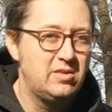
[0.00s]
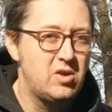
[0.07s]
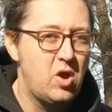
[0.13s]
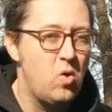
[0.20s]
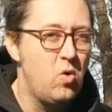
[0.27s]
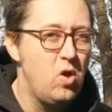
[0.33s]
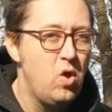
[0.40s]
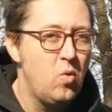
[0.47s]

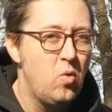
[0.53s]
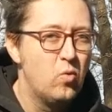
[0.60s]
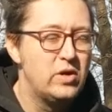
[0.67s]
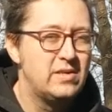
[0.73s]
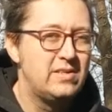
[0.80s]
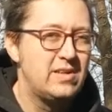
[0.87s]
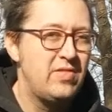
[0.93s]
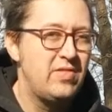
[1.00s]
So
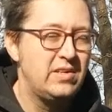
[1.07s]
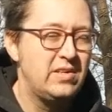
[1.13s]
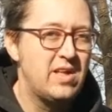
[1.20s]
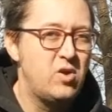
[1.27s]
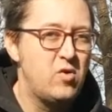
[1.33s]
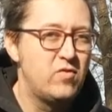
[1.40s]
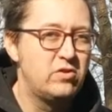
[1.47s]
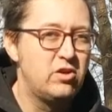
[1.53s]
we're going to send things
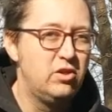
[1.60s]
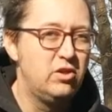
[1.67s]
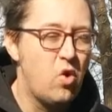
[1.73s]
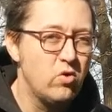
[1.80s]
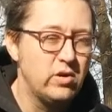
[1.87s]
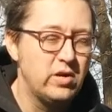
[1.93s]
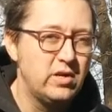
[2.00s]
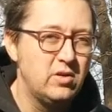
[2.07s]
on over to
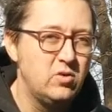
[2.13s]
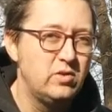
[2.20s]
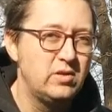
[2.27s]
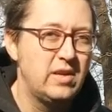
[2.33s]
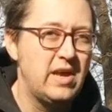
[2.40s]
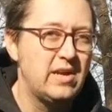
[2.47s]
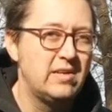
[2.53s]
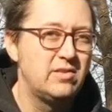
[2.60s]
Lauren,
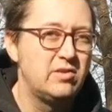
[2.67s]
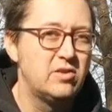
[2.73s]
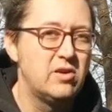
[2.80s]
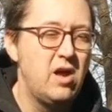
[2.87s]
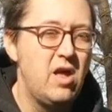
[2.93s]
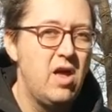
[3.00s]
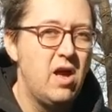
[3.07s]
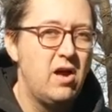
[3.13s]
who's going to
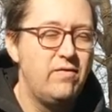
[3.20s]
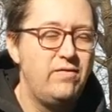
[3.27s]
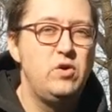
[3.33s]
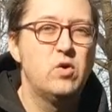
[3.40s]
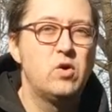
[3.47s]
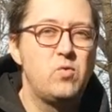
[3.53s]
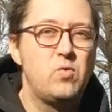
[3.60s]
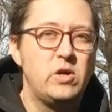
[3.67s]
answer a
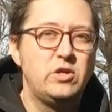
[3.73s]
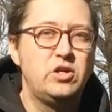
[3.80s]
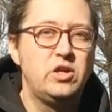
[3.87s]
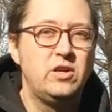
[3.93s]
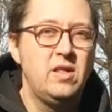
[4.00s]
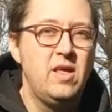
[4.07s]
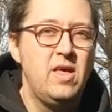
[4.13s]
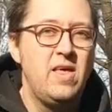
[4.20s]
viewer
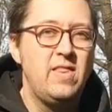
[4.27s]
question